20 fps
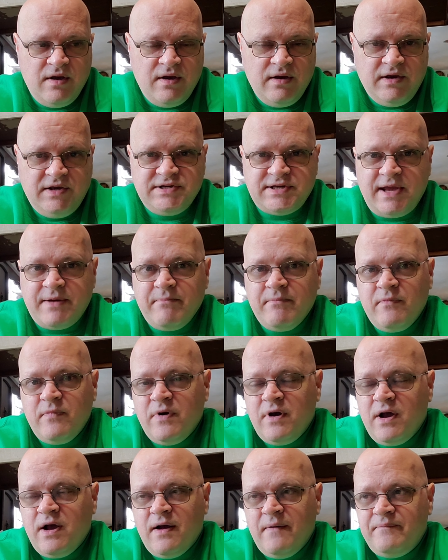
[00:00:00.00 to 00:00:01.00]
Because like
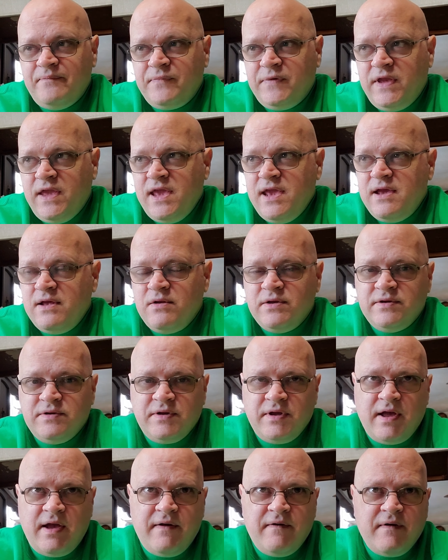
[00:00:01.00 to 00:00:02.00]
uh,
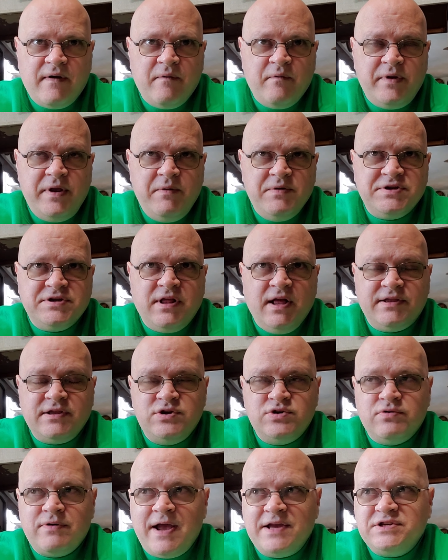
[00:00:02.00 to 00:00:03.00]
Keegan, I, uh, when he was
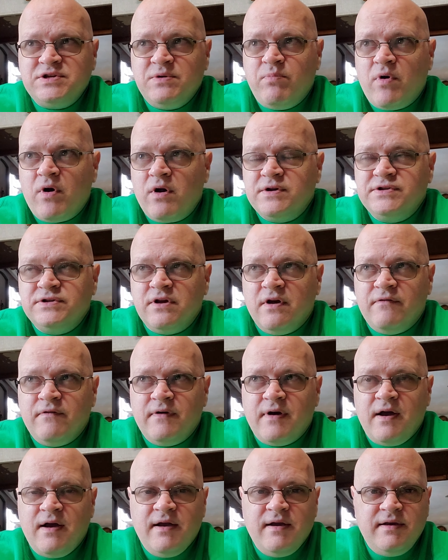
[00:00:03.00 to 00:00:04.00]
collecting Jurassic Park stuff,
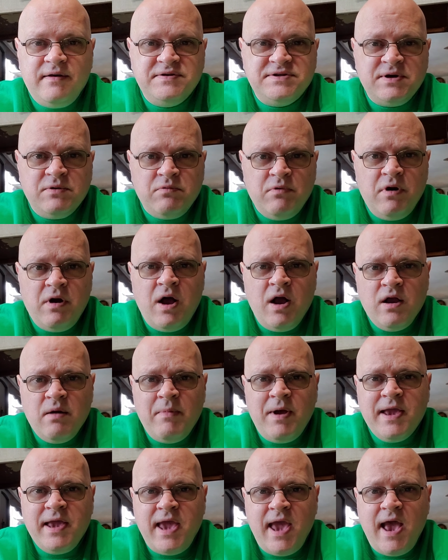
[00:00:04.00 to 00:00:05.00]
I, uh, he's like, "Well, how
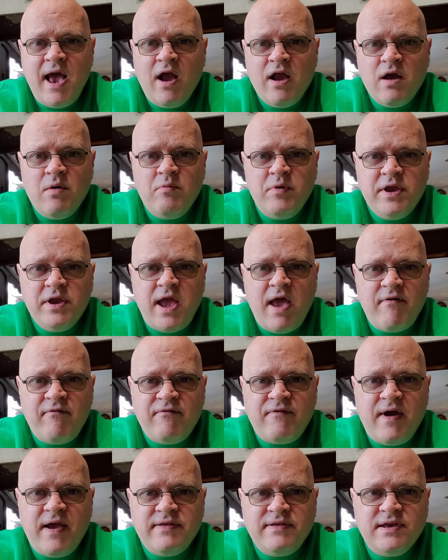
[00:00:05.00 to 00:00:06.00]
come I can't? How come we can't
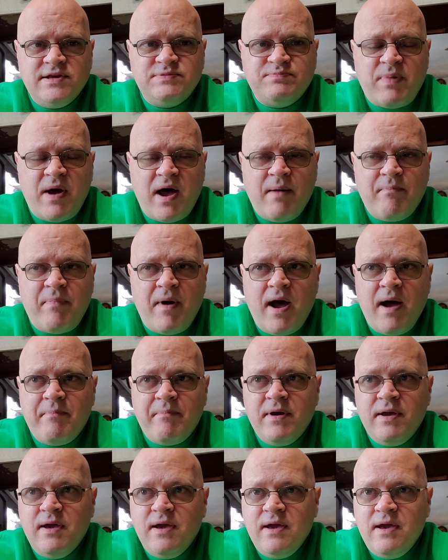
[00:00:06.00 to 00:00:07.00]
find this pop pop?"
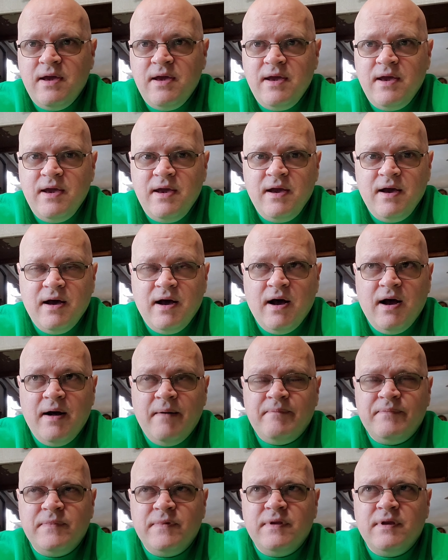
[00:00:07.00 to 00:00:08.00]
Uh,
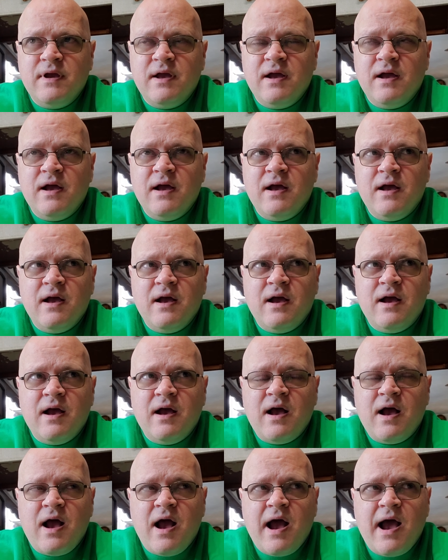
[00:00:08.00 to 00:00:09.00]

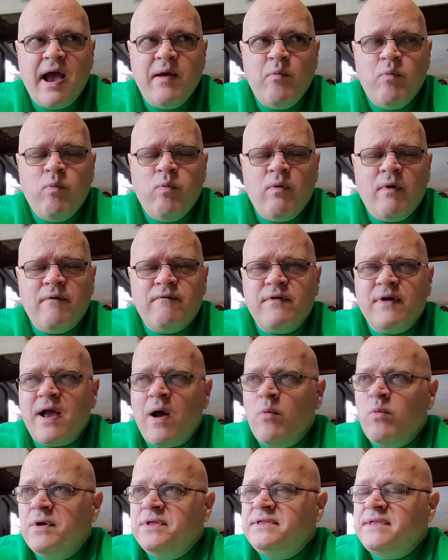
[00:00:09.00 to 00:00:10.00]
I
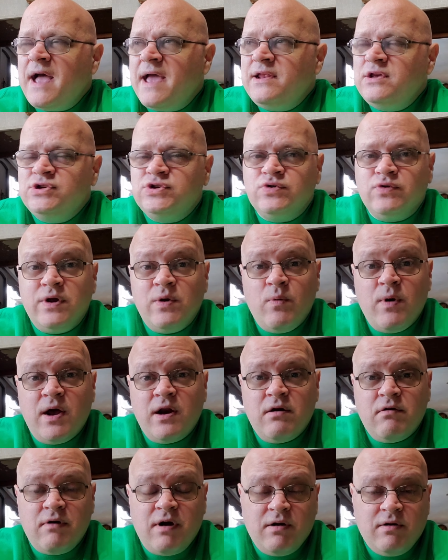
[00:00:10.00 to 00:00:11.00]
forgot what dinosaur he
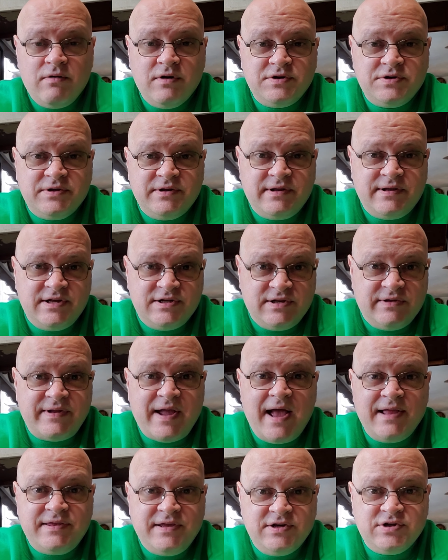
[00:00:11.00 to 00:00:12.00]
wanted around Christmas. This,
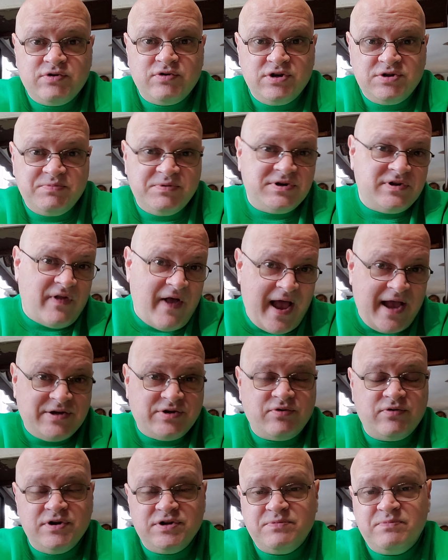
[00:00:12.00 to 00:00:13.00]
not this Christmas,
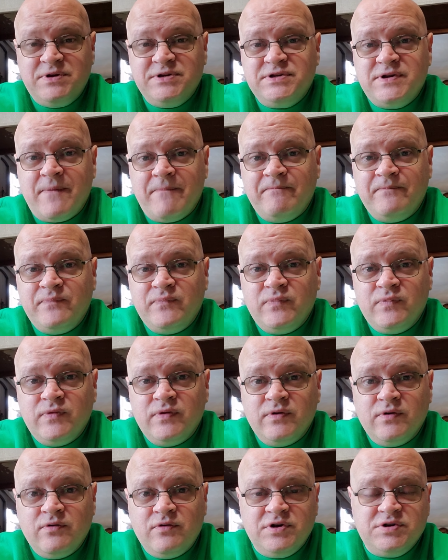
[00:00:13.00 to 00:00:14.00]
last Christmas,
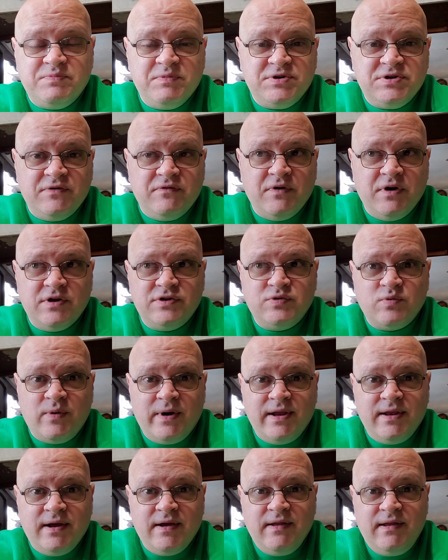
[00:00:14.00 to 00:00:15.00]
Christmas of uh,
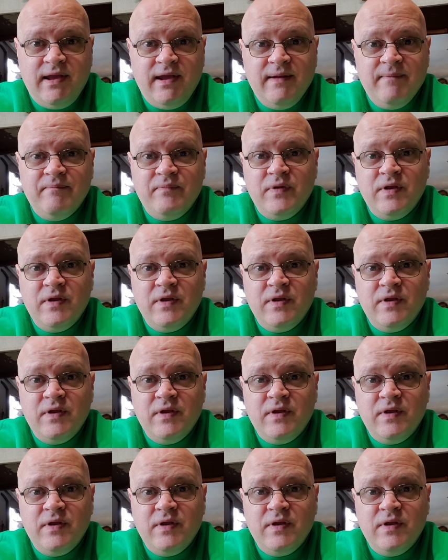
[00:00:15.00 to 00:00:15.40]
2019.